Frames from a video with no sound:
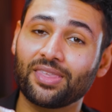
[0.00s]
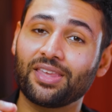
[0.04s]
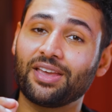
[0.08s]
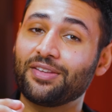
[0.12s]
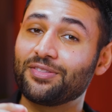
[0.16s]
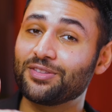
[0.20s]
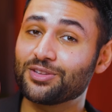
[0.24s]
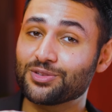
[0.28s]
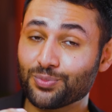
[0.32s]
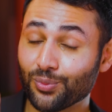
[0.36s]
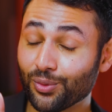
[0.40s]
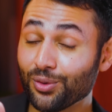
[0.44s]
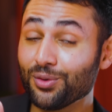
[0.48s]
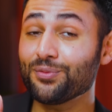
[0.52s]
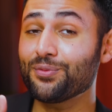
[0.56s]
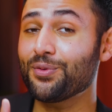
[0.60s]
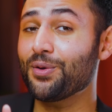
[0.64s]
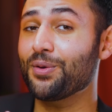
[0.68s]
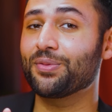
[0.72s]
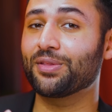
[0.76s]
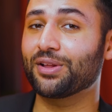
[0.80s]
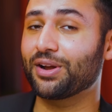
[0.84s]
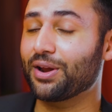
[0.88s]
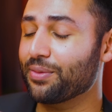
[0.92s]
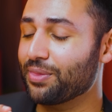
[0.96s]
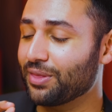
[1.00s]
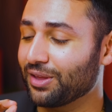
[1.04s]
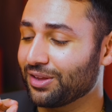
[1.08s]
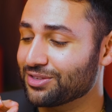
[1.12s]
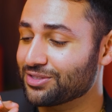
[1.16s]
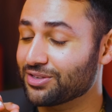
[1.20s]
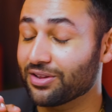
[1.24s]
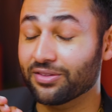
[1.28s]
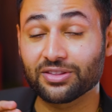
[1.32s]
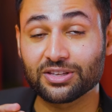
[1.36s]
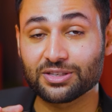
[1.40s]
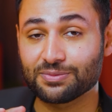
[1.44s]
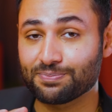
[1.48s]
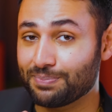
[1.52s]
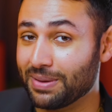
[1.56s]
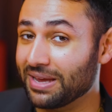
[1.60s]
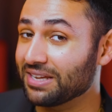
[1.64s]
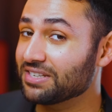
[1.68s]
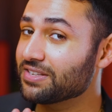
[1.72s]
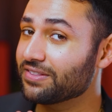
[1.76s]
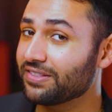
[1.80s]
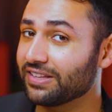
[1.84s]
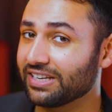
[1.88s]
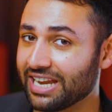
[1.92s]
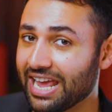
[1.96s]
And there's one phone that I think has done this
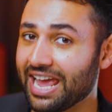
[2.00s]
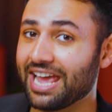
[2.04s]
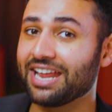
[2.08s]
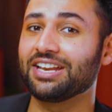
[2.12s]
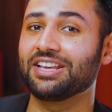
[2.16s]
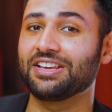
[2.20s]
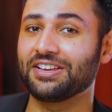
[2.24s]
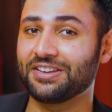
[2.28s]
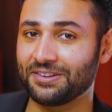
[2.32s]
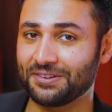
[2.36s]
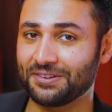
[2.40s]
better than any.